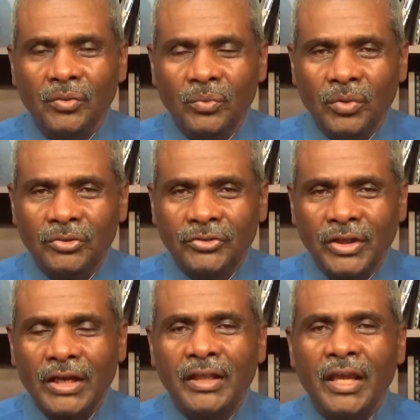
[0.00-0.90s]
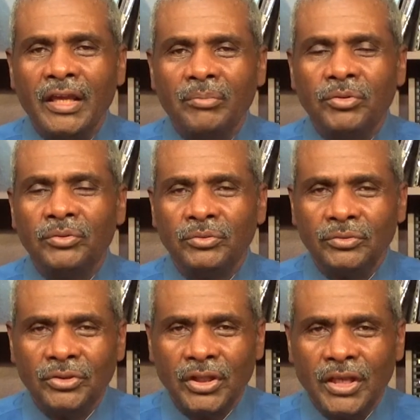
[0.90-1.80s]
was not able
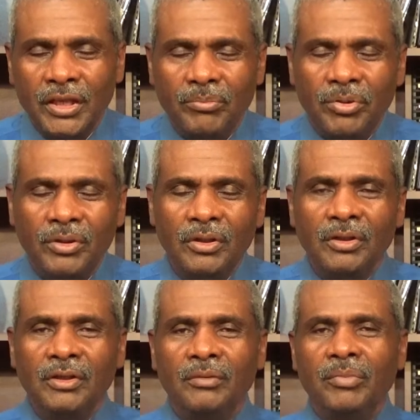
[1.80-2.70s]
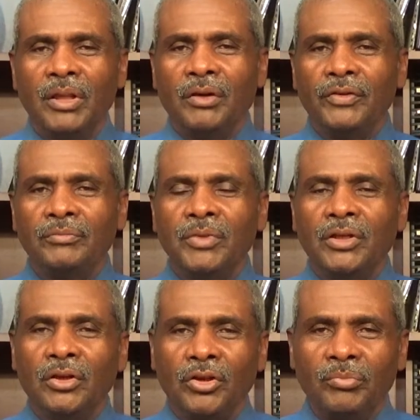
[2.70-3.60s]
to keep. Beloved, may the
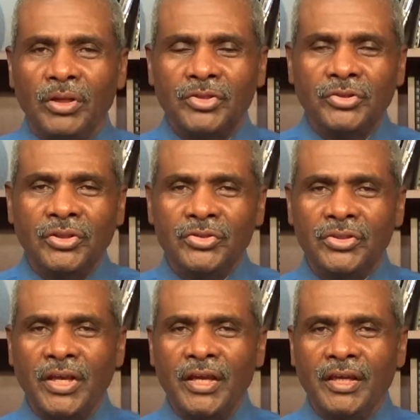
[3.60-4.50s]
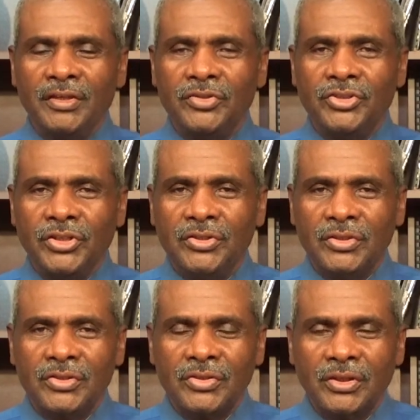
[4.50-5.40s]
Lord bless you this day in
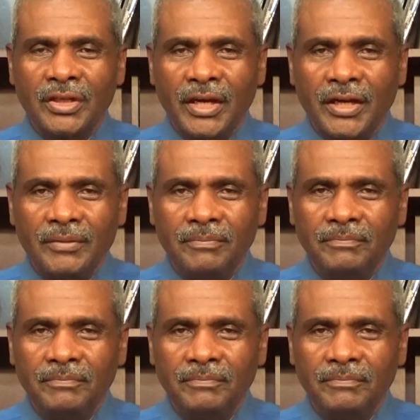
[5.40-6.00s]
Jesus' name.